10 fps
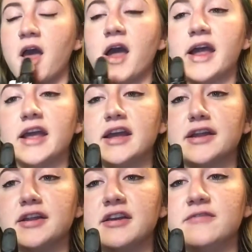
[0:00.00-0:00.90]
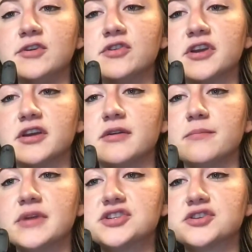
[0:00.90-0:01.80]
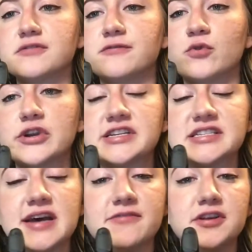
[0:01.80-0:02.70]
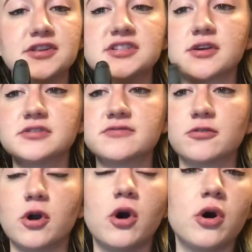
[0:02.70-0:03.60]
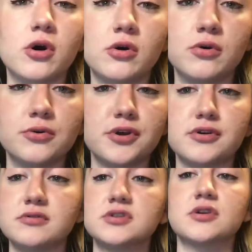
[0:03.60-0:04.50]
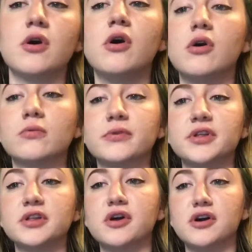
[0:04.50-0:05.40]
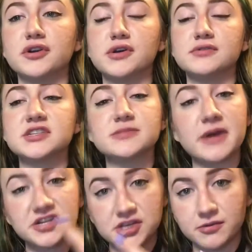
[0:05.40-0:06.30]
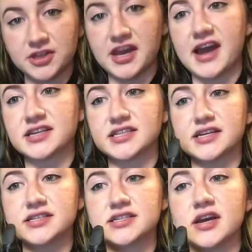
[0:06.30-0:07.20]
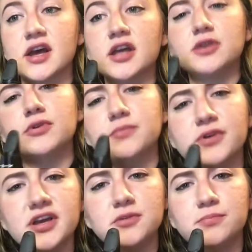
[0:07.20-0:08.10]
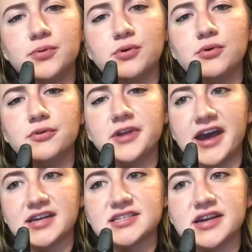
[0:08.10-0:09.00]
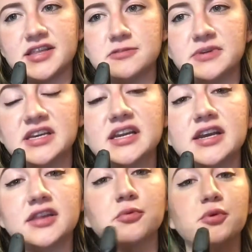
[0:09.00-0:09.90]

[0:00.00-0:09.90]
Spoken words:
And if you look at measure 47, this goes for all whole notes or all really long notes, especially with the accents. You want to play the bold accent at the beginning, and then we want